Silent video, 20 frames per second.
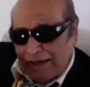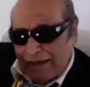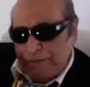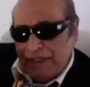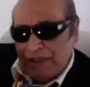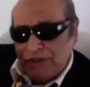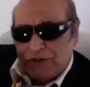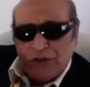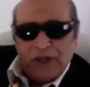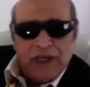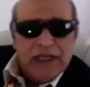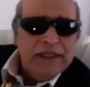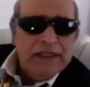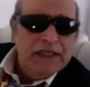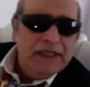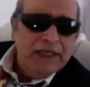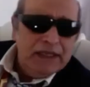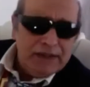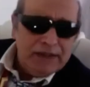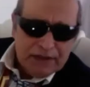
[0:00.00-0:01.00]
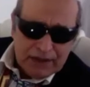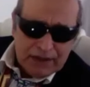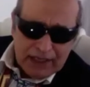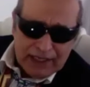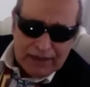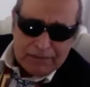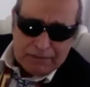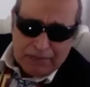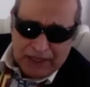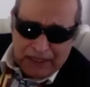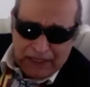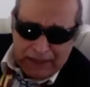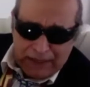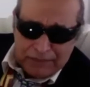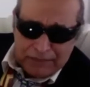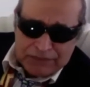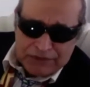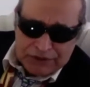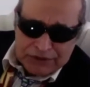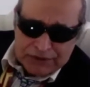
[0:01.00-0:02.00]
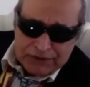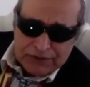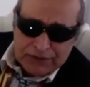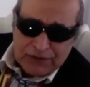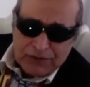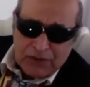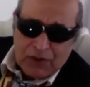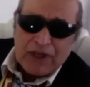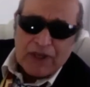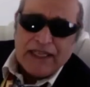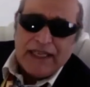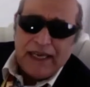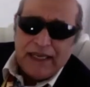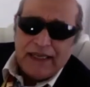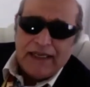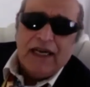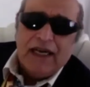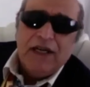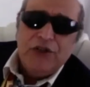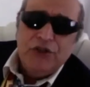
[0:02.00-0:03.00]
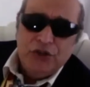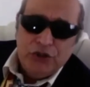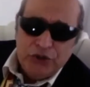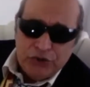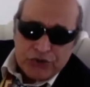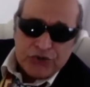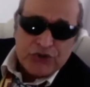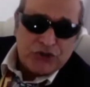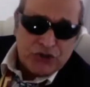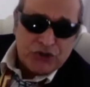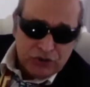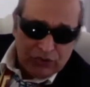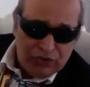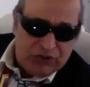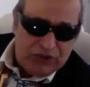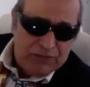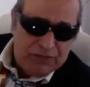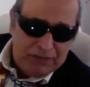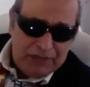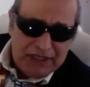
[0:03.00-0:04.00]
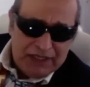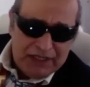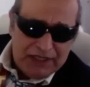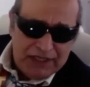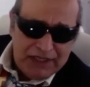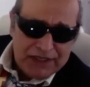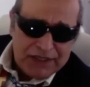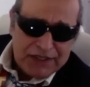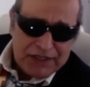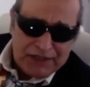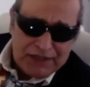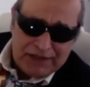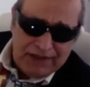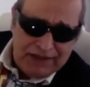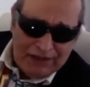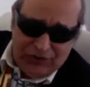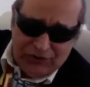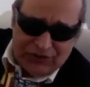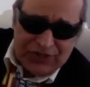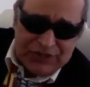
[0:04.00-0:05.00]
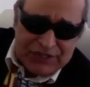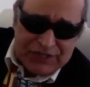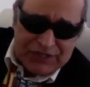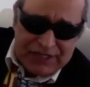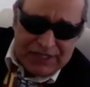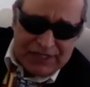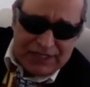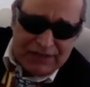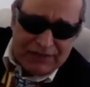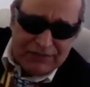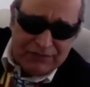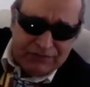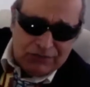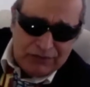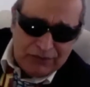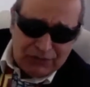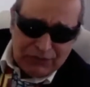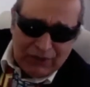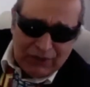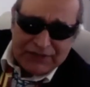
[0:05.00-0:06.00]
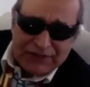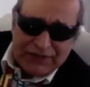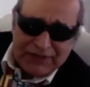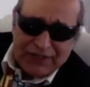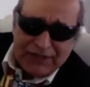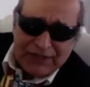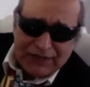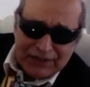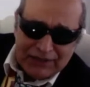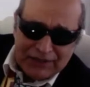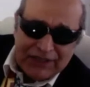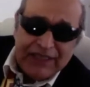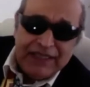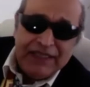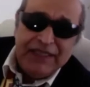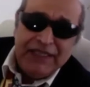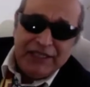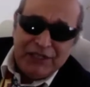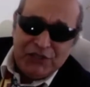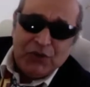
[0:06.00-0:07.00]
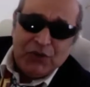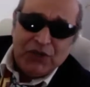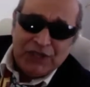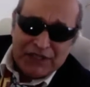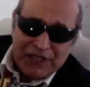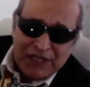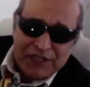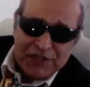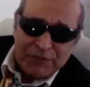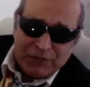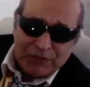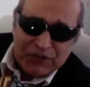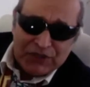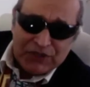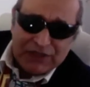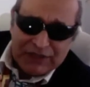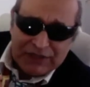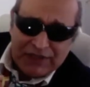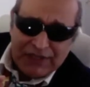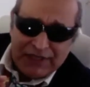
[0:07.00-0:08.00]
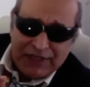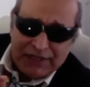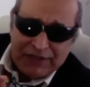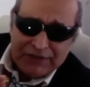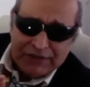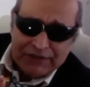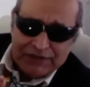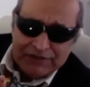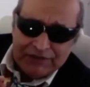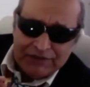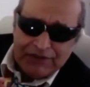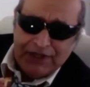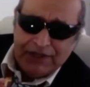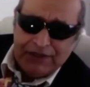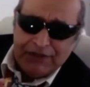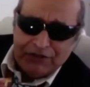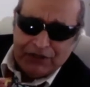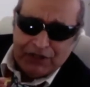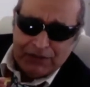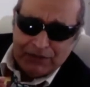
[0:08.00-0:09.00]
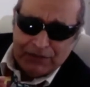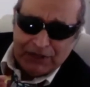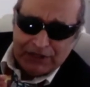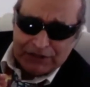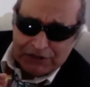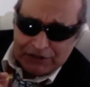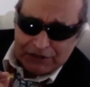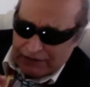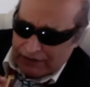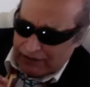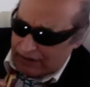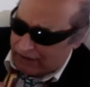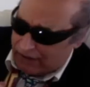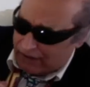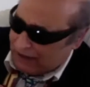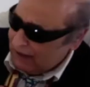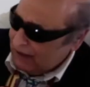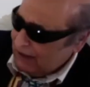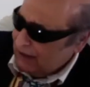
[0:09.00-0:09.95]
been trying to get the white Bob to get a new suit because you can see right there he needs one desperately. Thank you. Thank you very much. Is a